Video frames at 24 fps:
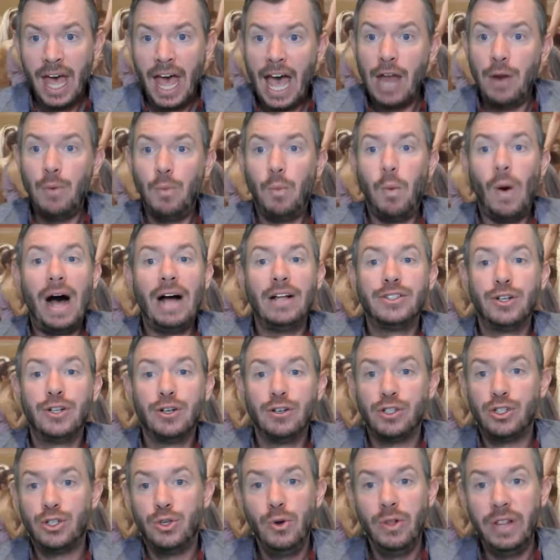And while
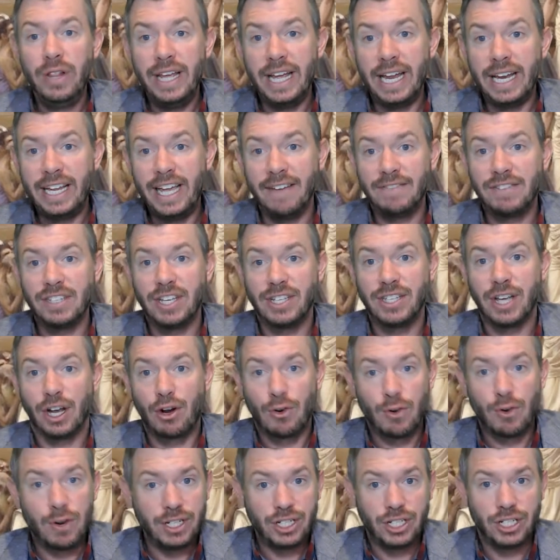Tertullian gives us a
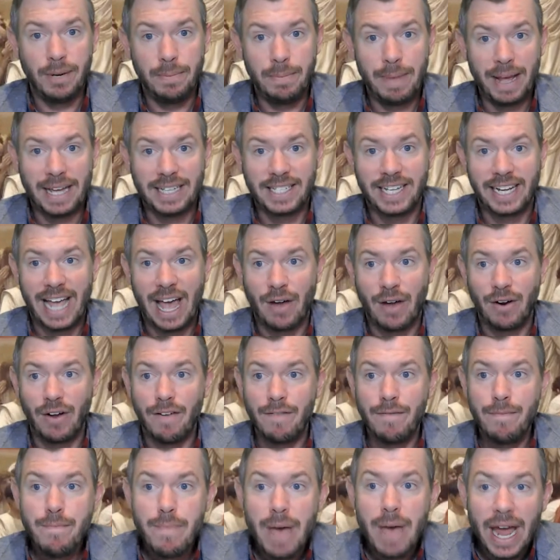Christian based account
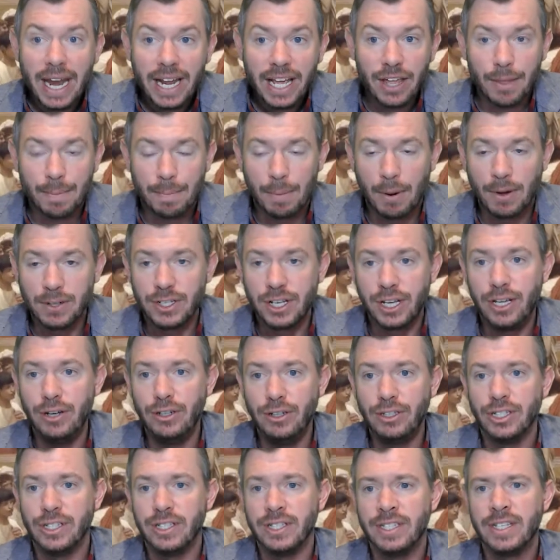of many of the
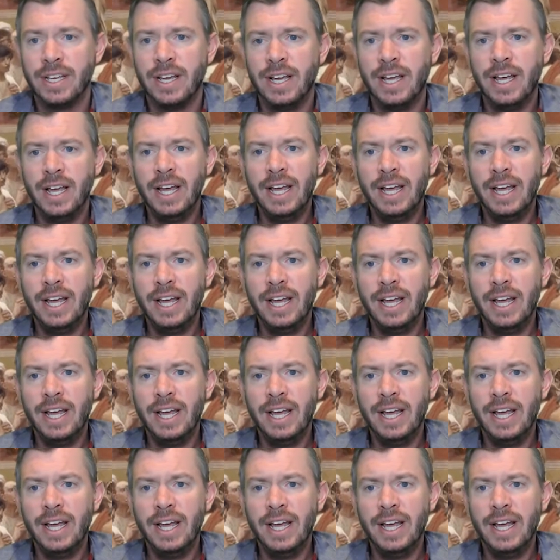persecutions,